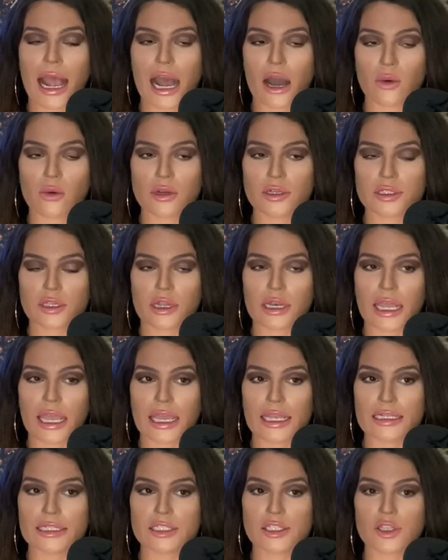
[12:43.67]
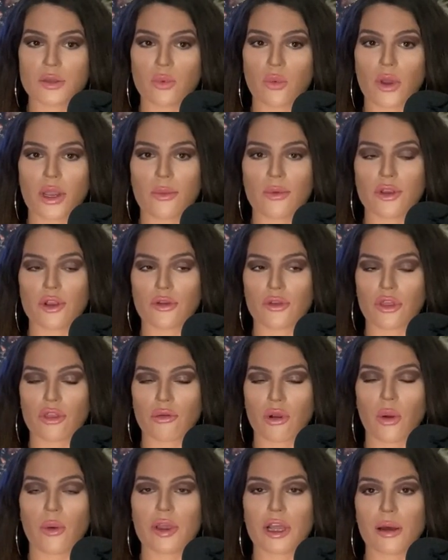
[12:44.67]
hours on end to the point where you're
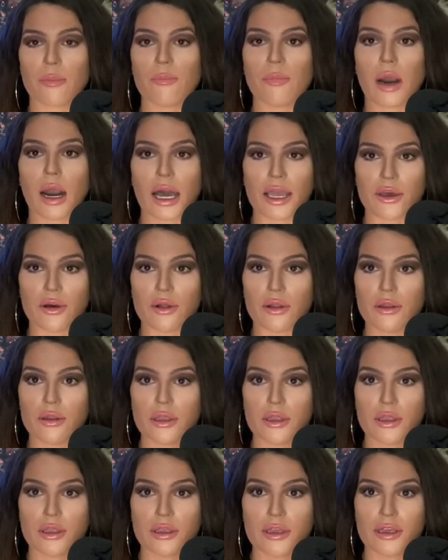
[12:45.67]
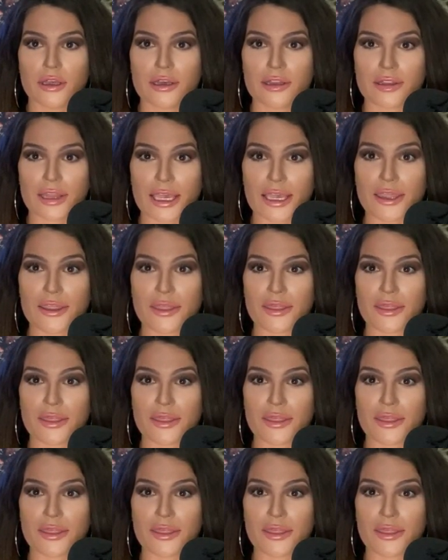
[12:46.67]
throwing up bile. Like,